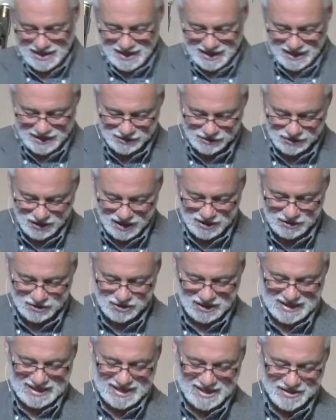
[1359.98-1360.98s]
he
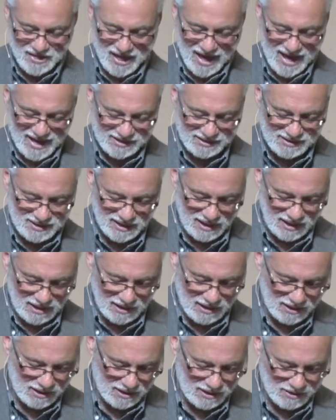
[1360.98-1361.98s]
says, "In that
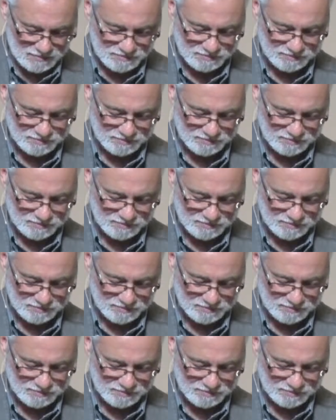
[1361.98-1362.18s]
day